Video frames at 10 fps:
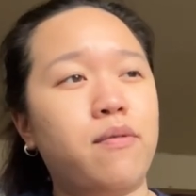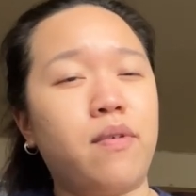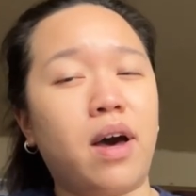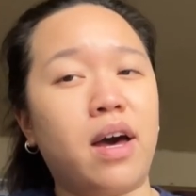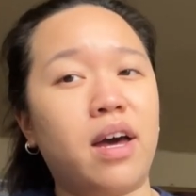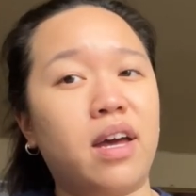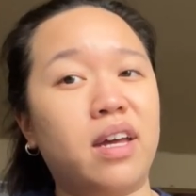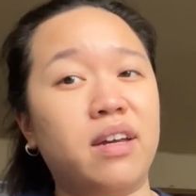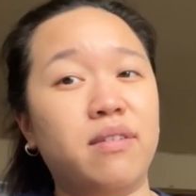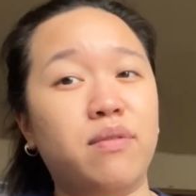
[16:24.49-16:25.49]

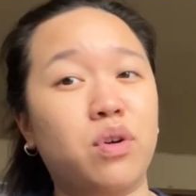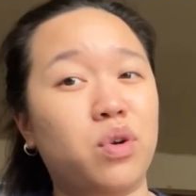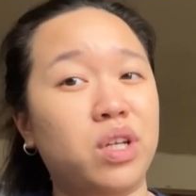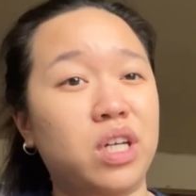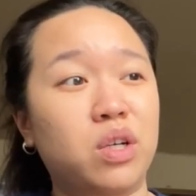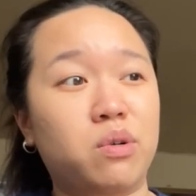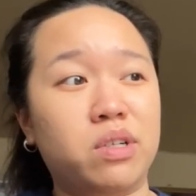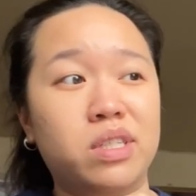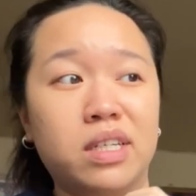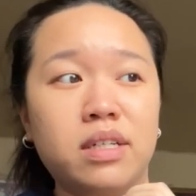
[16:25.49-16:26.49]
5.30 or
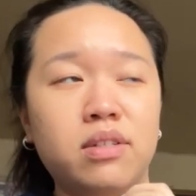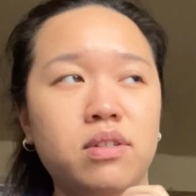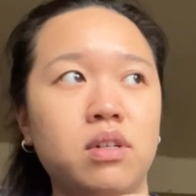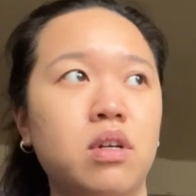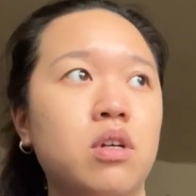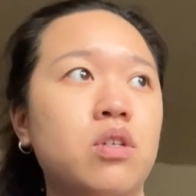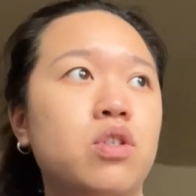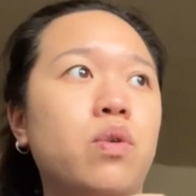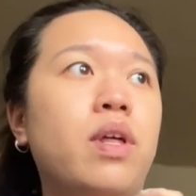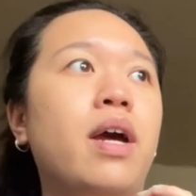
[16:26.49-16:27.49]
6
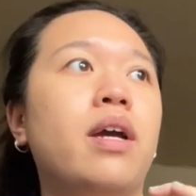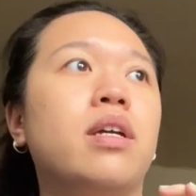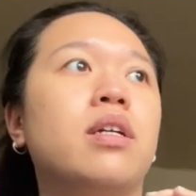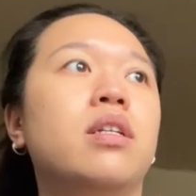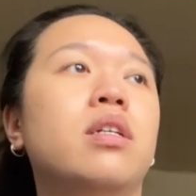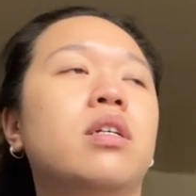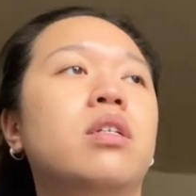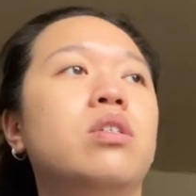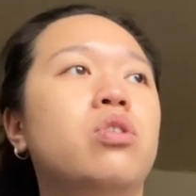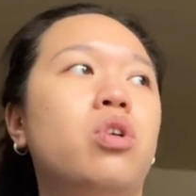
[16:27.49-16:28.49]
so that I
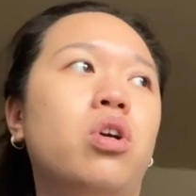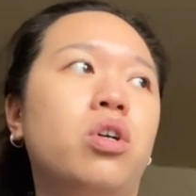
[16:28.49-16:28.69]
can start